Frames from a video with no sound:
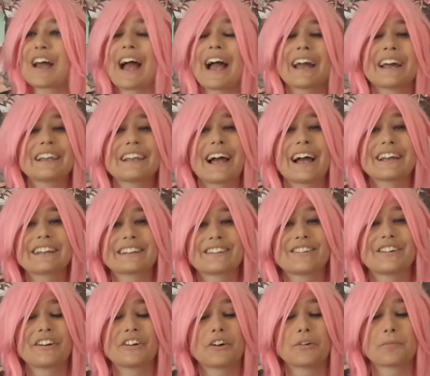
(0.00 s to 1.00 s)
I like to
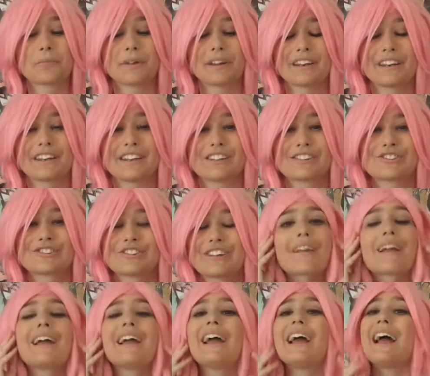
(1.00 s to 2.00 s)
hear opinions
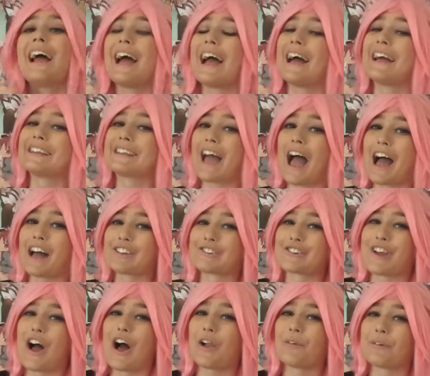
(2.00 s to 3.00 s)
and as
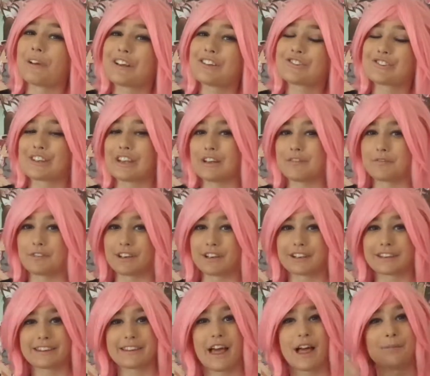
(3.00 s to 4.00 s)
always, give it a
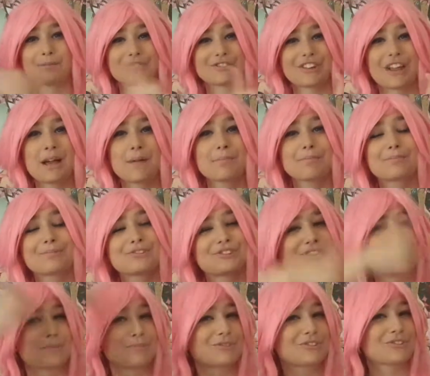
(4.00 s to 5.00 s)
thumbs up,
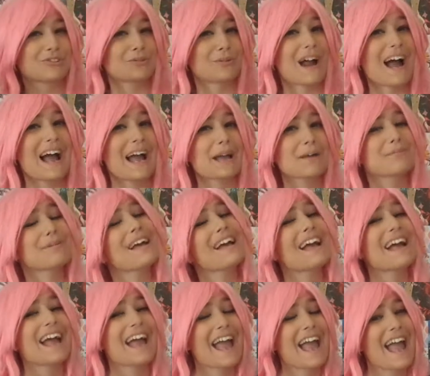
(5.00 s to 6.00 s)
subscribe,
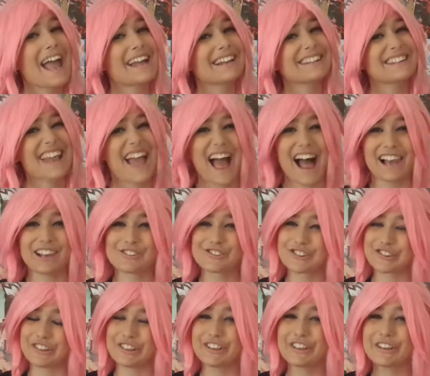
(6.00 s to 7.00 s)
and I'll
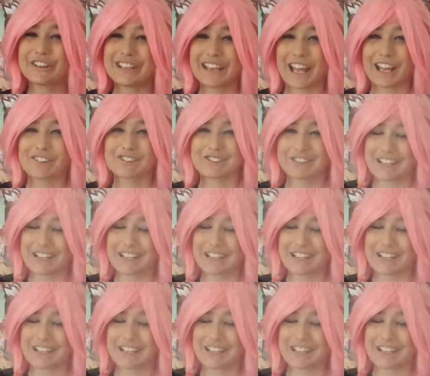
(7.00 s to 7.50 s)
see you next